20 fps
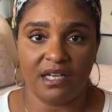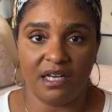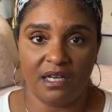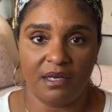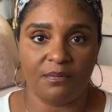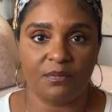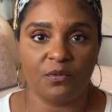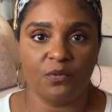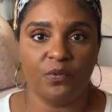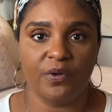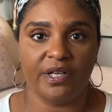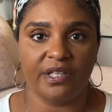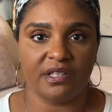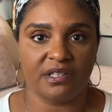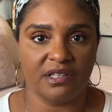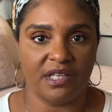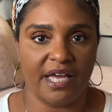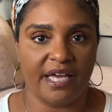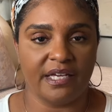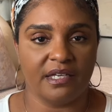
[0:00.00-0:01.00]
up with,
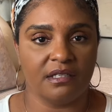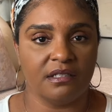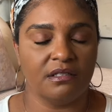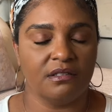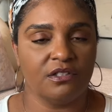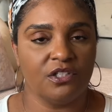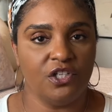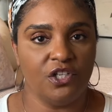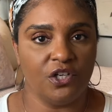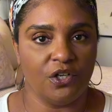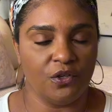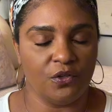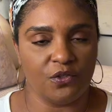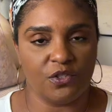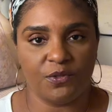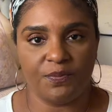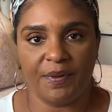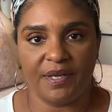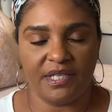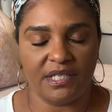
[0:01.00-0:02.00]
like, you know,
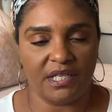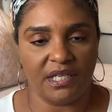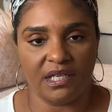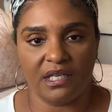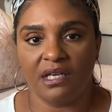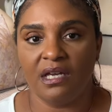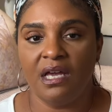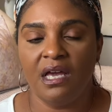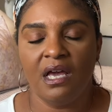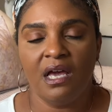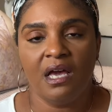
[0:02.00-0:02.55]
spending